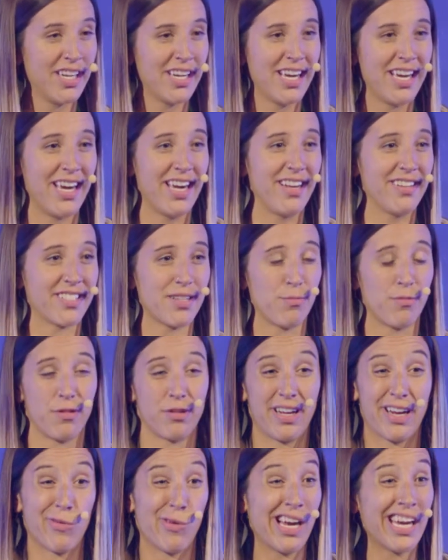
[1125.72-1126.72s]
And some of you are
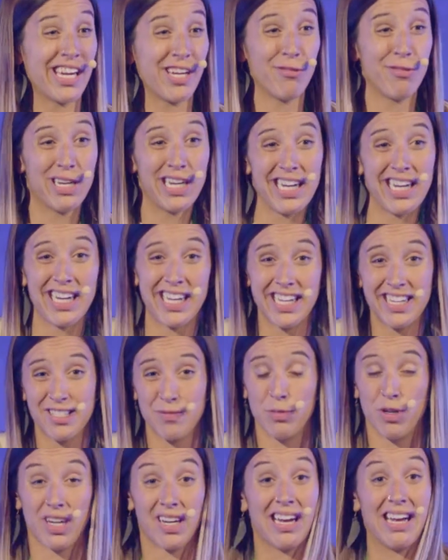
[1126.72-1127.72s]
like, why are you reading a kid's
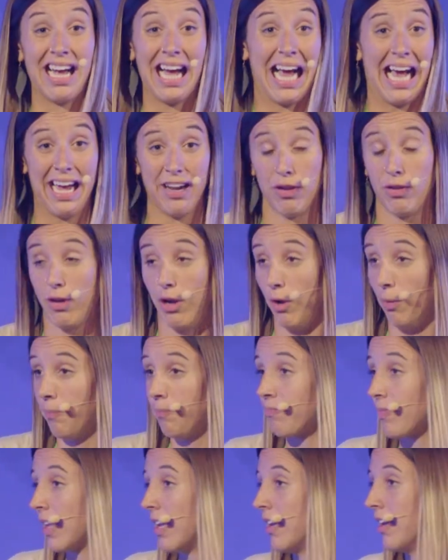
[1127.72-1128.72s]
book? I don't
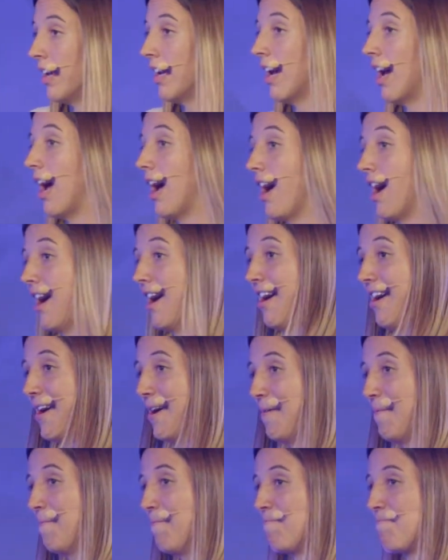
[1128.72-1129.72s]
know.
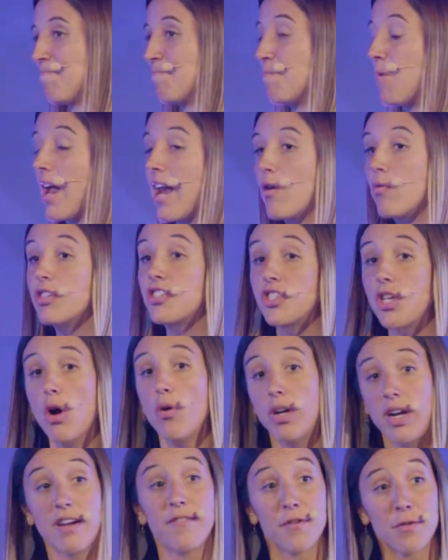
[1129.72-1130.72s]
Um, but it was so
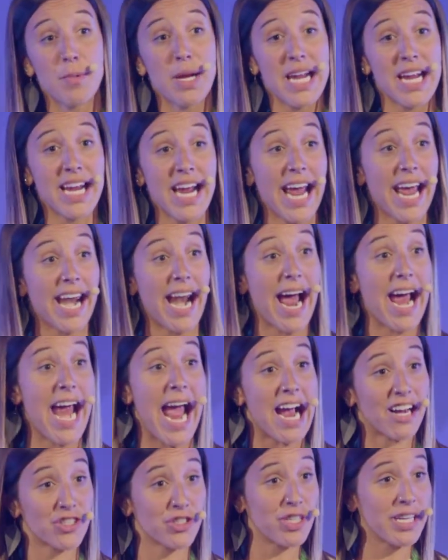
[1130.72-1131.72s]
good for me, and I
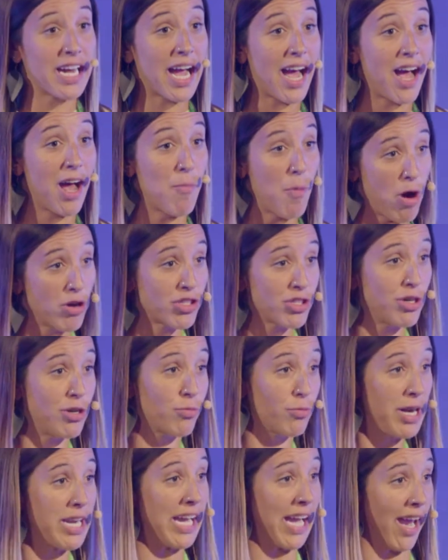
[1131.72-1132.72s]
actually got emotional
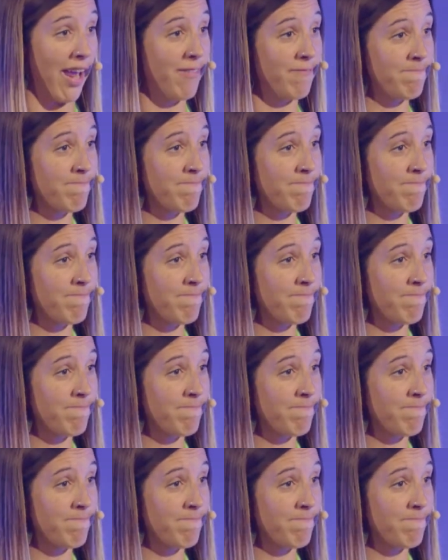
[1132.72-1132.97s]
reading it.